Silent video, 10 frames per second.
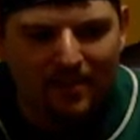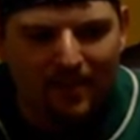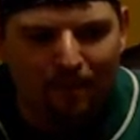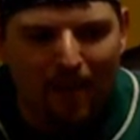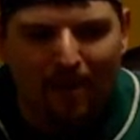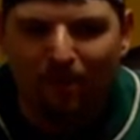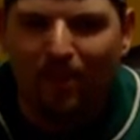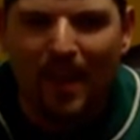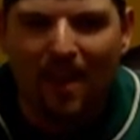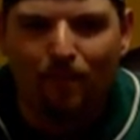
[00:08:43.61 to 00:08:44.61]
I don't
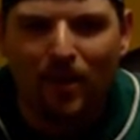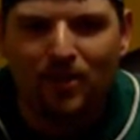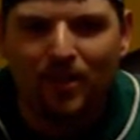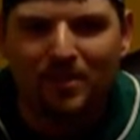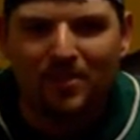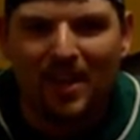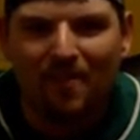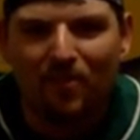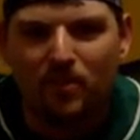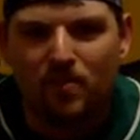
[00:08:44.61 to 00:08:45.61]
really have much else to say
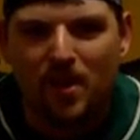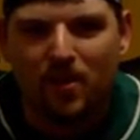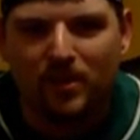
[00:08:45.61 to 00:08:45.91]
for this video